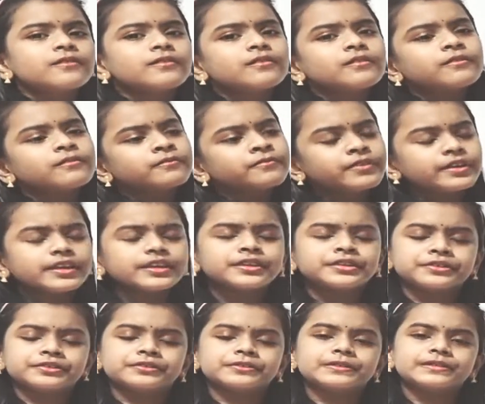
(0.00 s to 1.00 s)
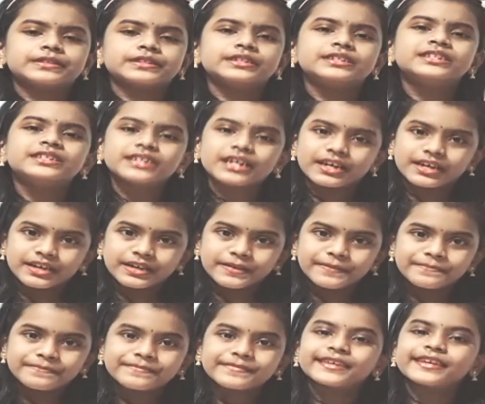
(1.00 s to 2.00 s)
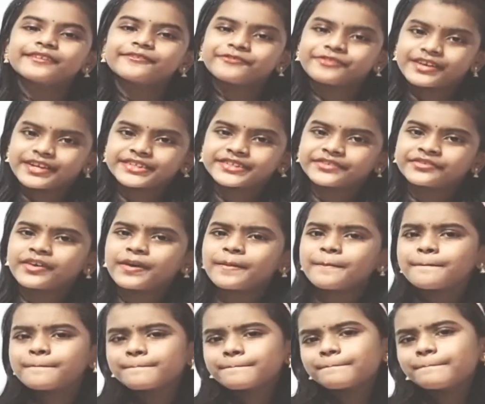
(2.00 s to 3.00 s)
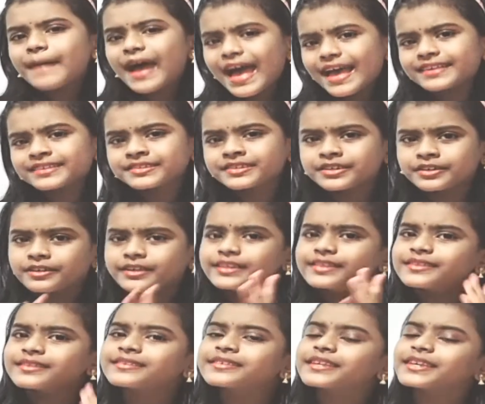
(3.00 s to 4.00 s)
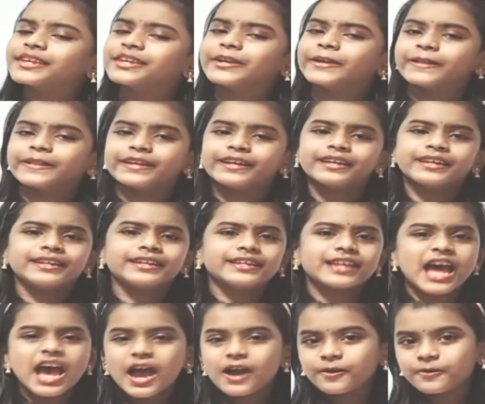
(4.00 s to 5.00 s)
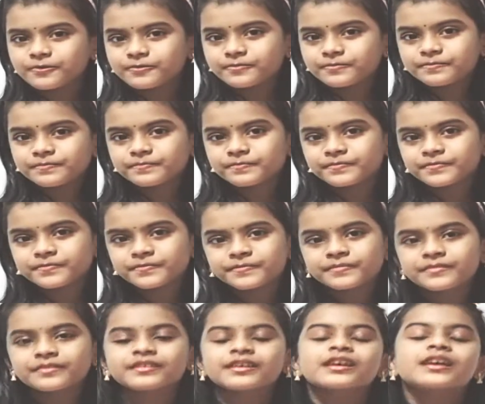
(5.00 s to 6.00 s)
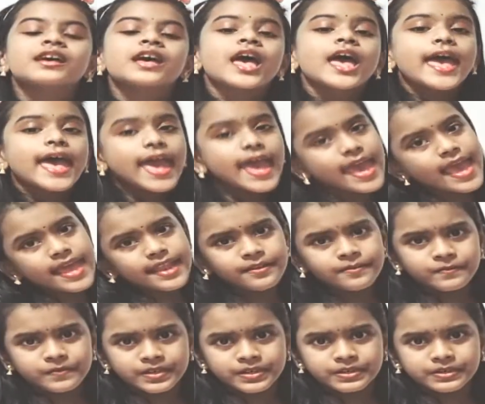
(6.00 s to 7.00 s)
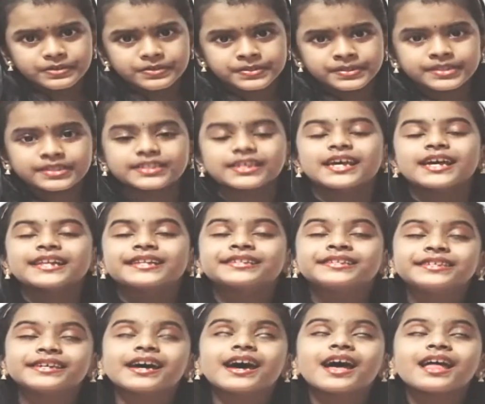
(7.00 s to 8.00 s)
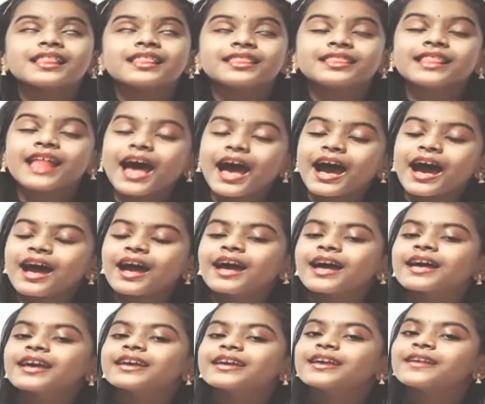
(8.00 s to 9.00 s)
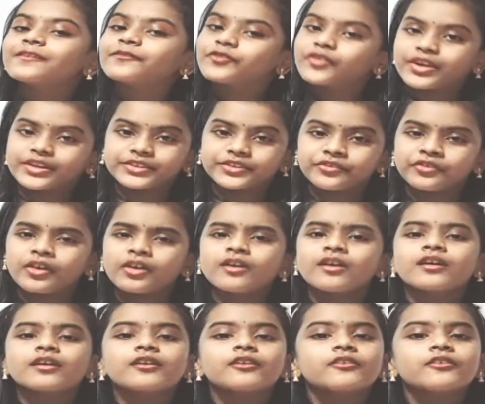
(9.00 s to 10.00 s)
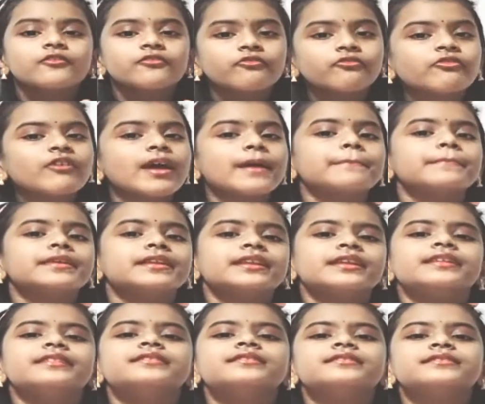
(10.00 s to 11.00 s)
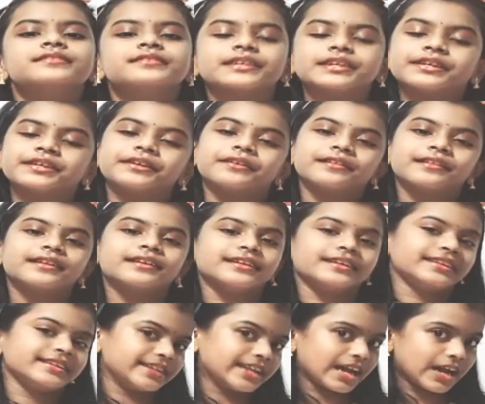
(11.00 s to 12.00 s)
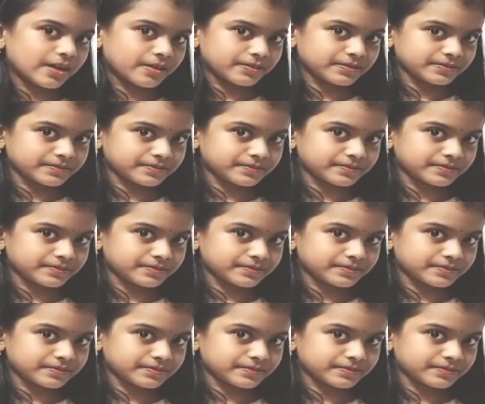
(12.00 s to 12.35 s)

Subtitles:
We use de in front of a masculine singular noun, and we use de la in front of a feminine singular noun,